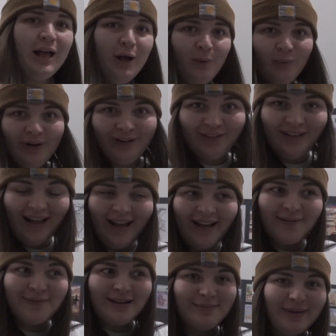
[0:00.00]
Well,
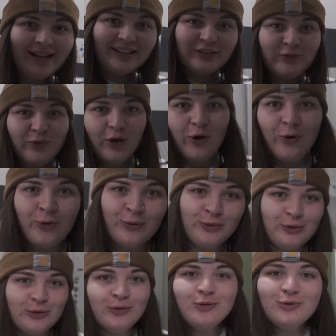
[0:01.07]
I made it back to
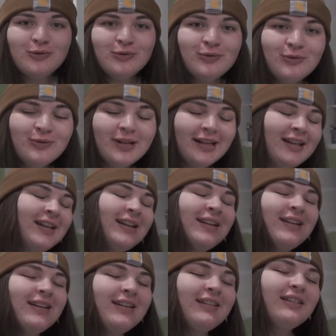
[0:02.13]
Oulu,
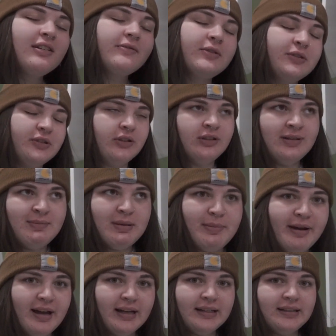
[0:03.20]
and it feels good to be
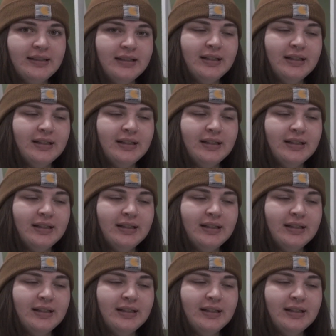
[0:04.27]
back.